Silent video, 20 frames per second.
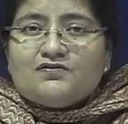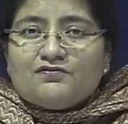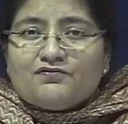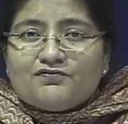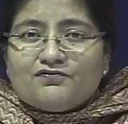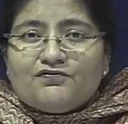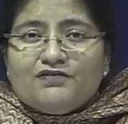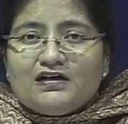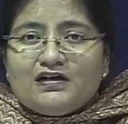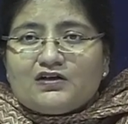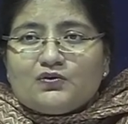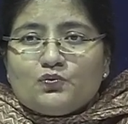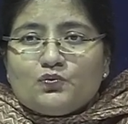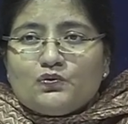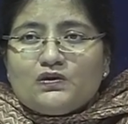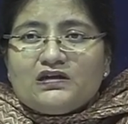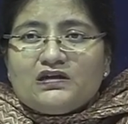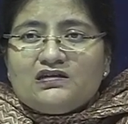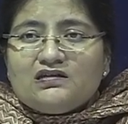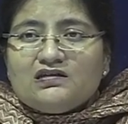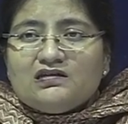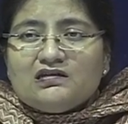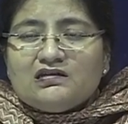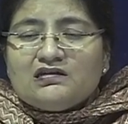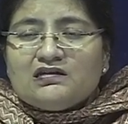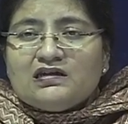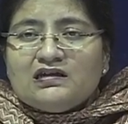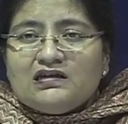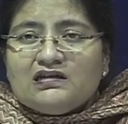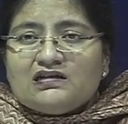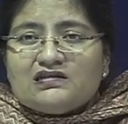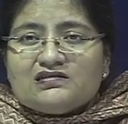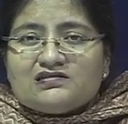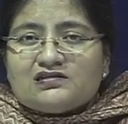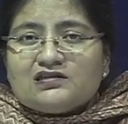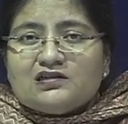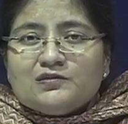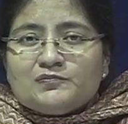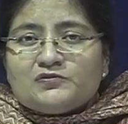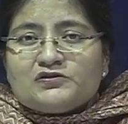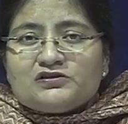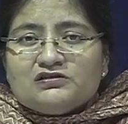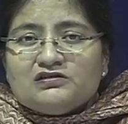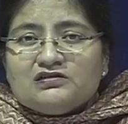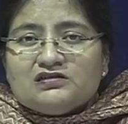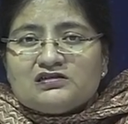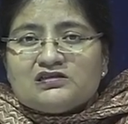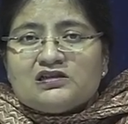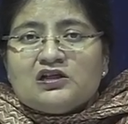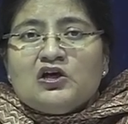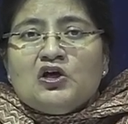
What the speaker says: fit with the descriptions